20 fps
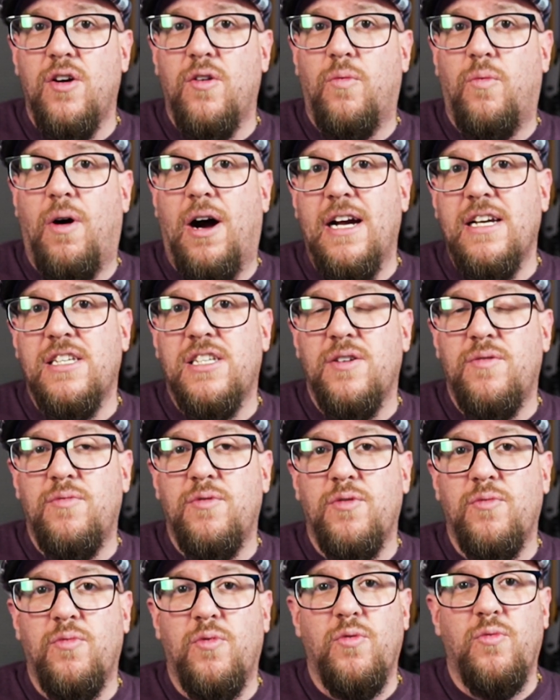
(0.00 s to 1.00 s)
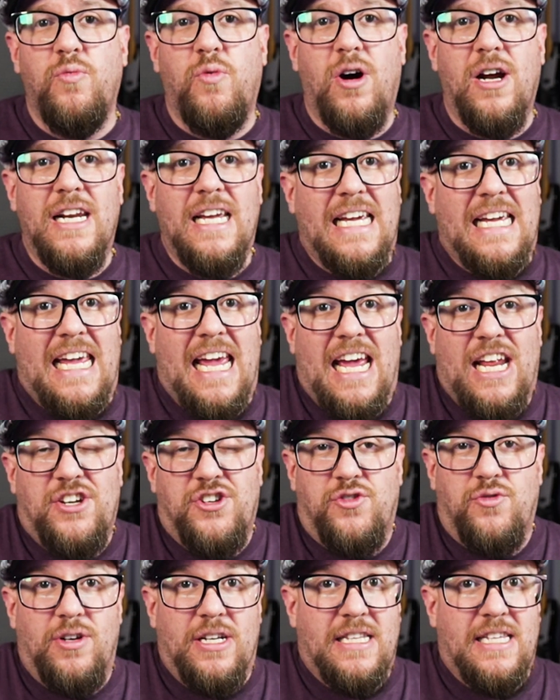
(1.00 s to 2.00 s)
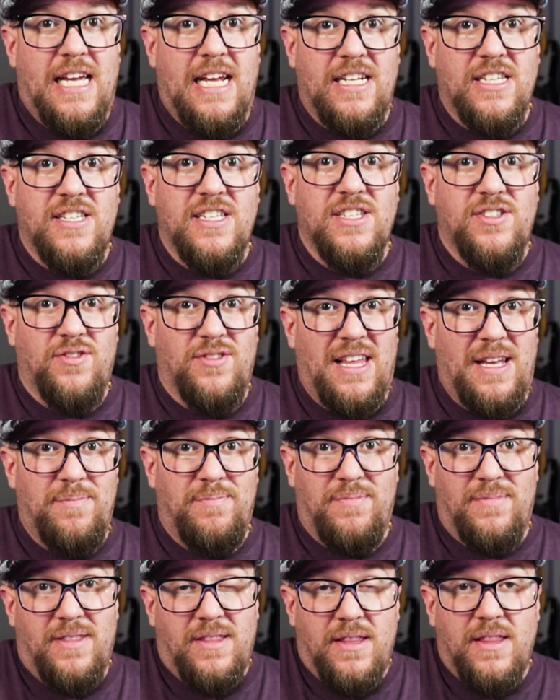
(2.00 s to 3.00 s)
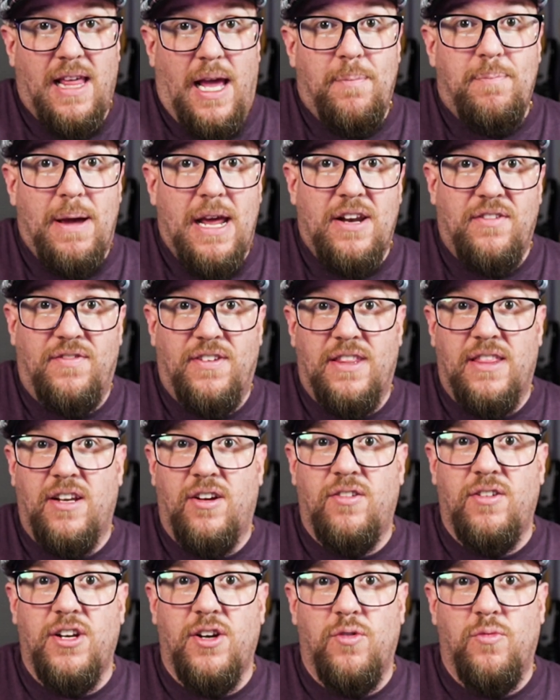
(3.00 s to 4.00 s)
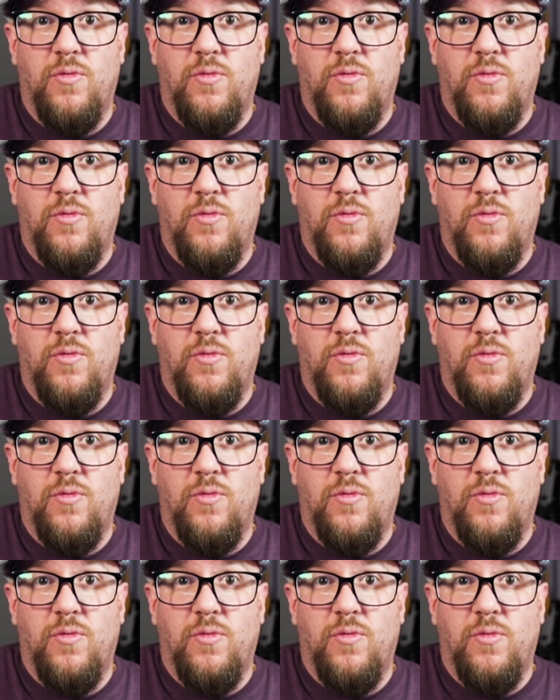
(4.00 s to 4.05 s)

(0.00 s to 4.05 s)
why someone would want to get joint tenancy, so that benefit there,